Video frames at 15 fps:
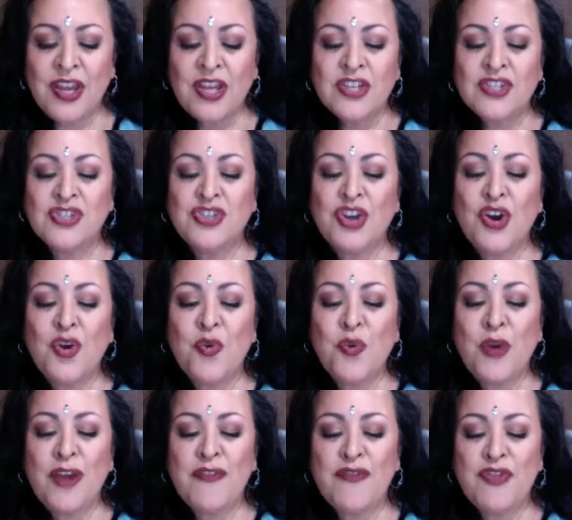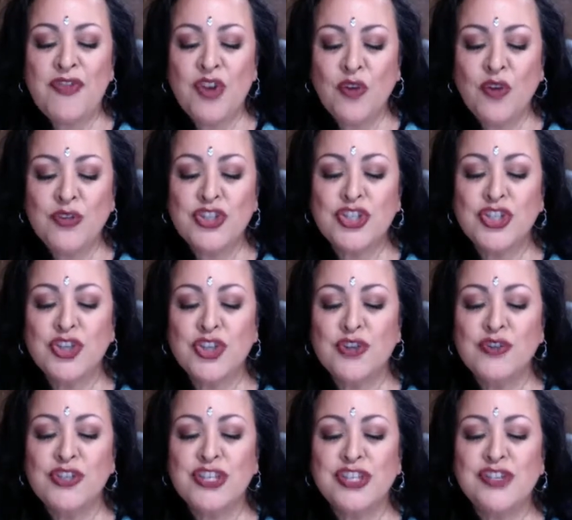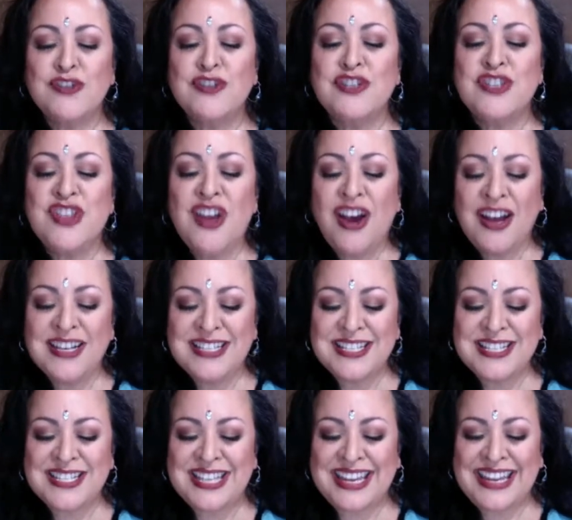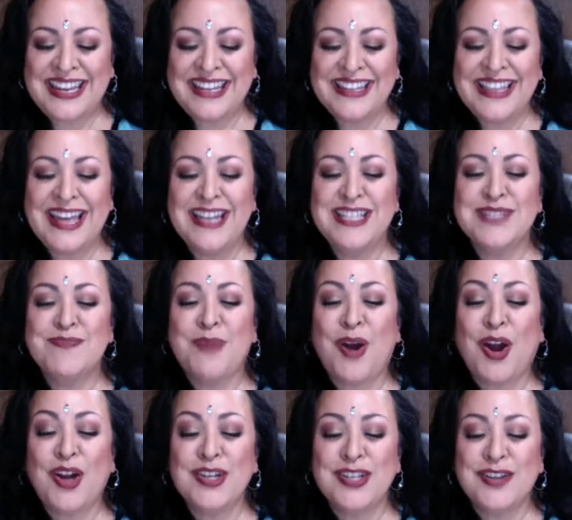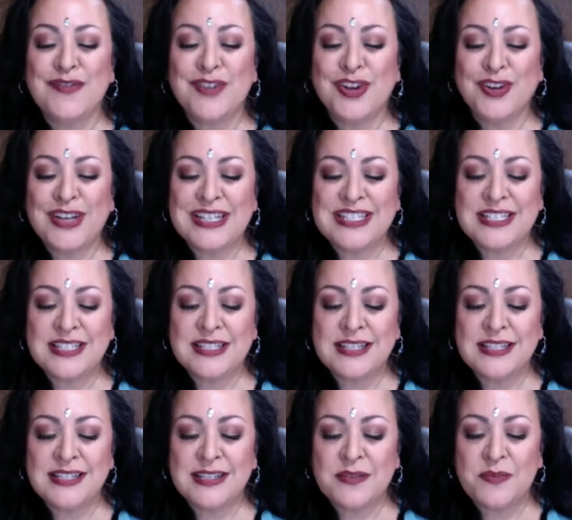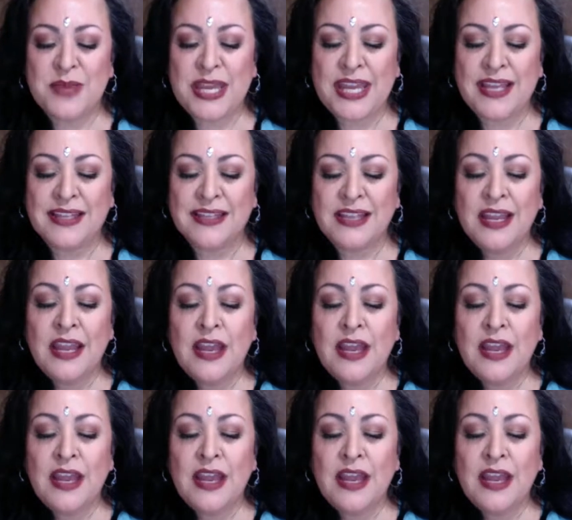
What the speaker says: So if those choose to not see, that is part of their existence and being.